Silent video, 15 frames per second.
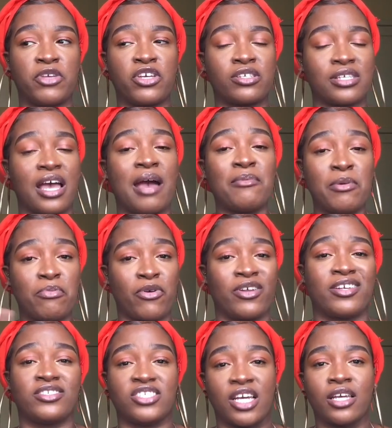because I'm a
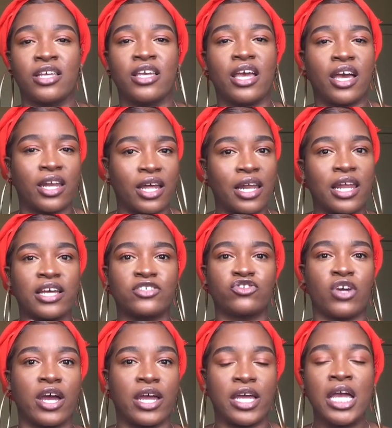product junkie and I like
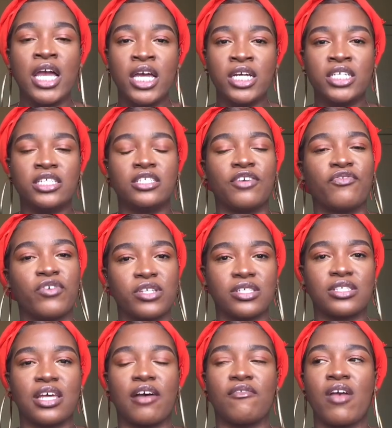trying different
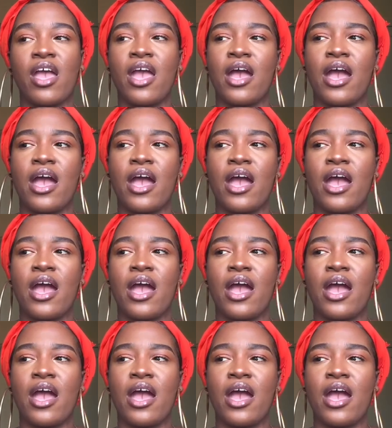stuff.